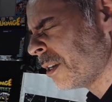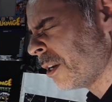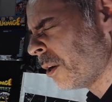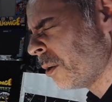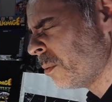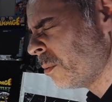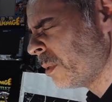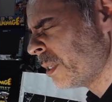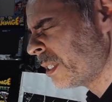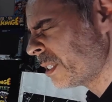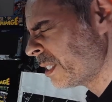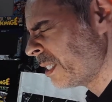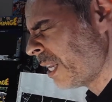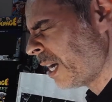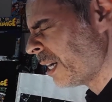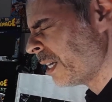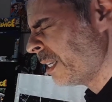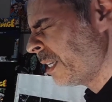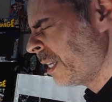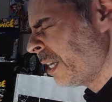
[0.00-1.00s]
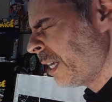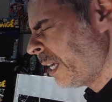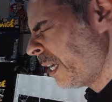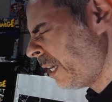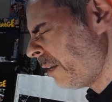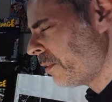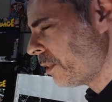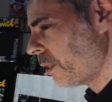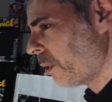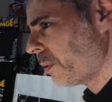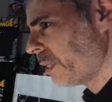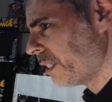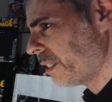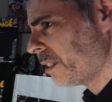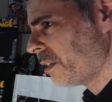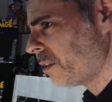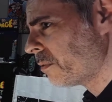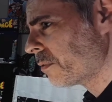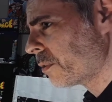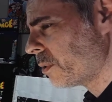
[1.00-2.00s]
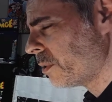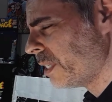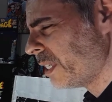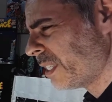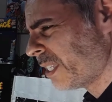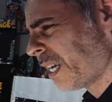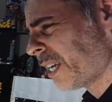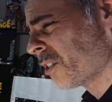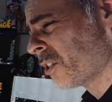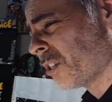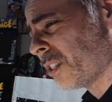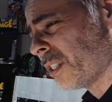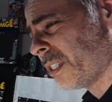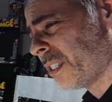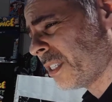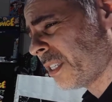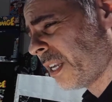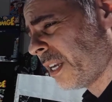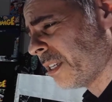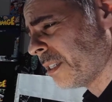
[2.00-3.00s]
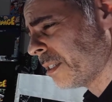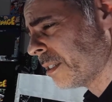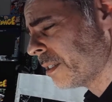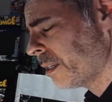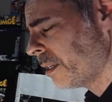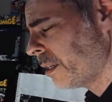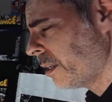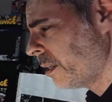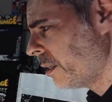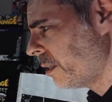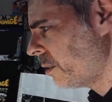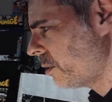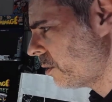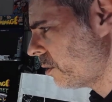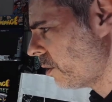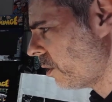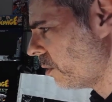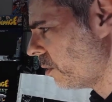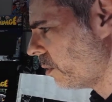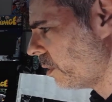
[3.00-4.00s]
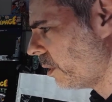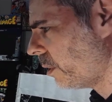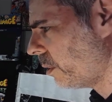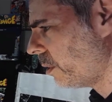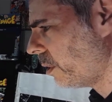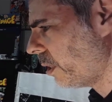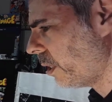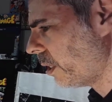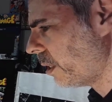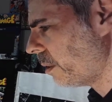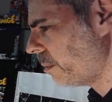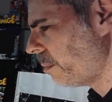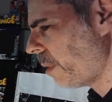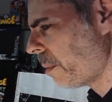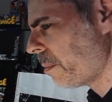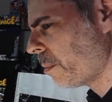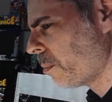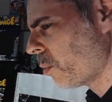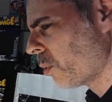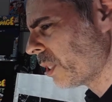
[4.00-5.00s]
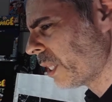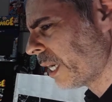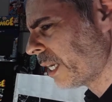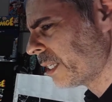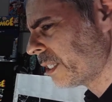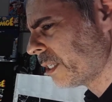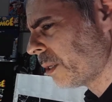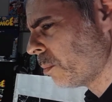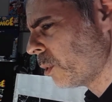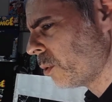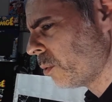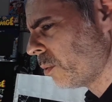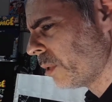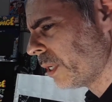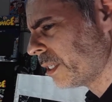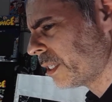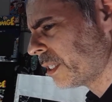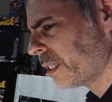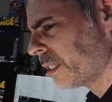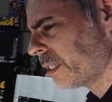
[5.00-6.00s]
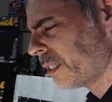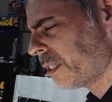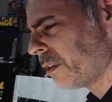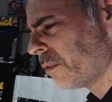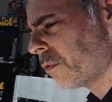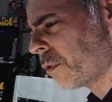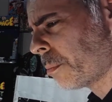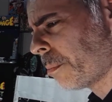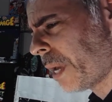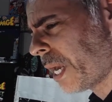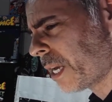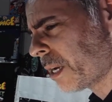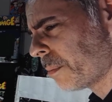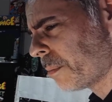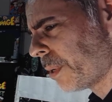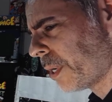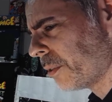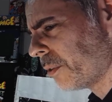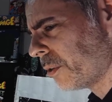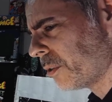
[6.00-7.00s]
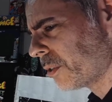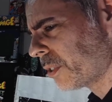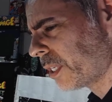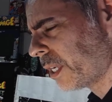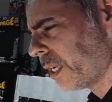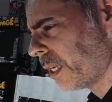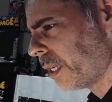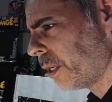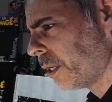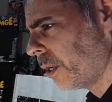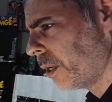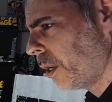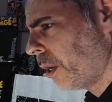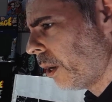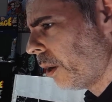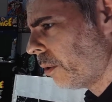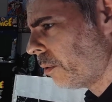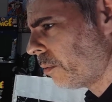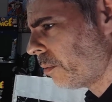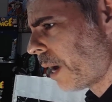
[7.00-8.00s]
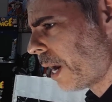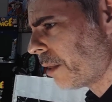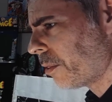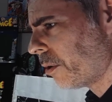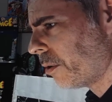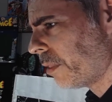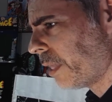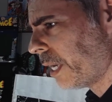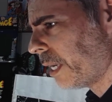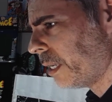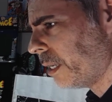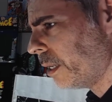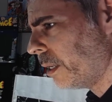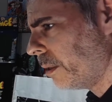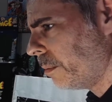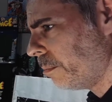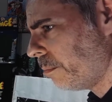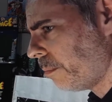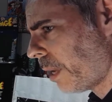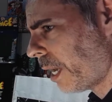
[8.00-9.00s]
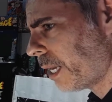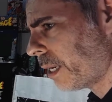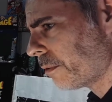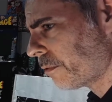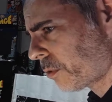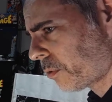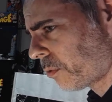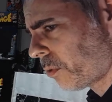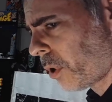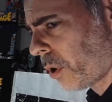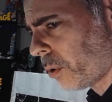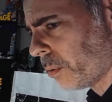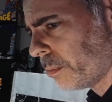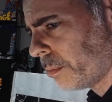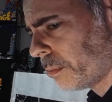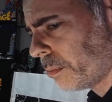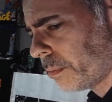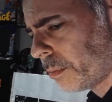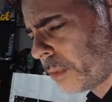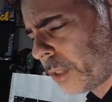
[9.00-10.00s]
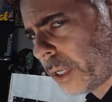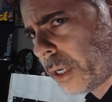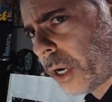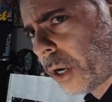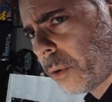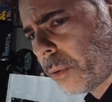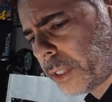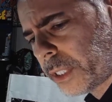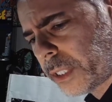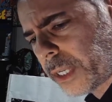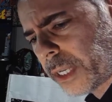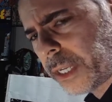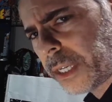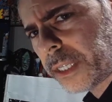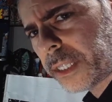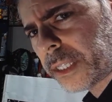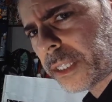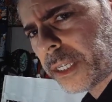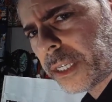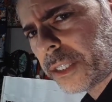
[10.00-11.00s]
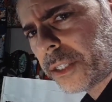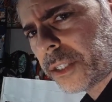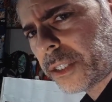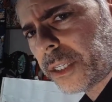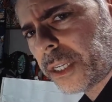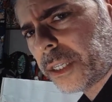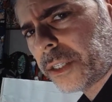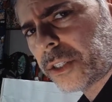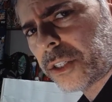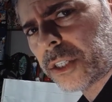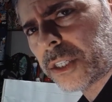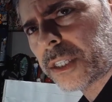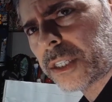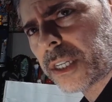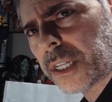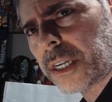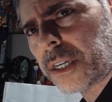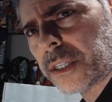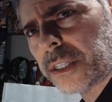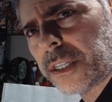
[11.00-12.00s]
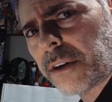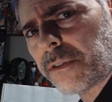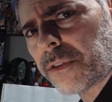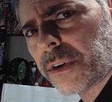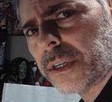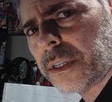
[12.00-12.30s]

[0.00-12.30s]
It's not, even though he's silver, it's actually skin. So maybe more like someone who has silver makeup on their skin rather than made of chrome. It's just a little different.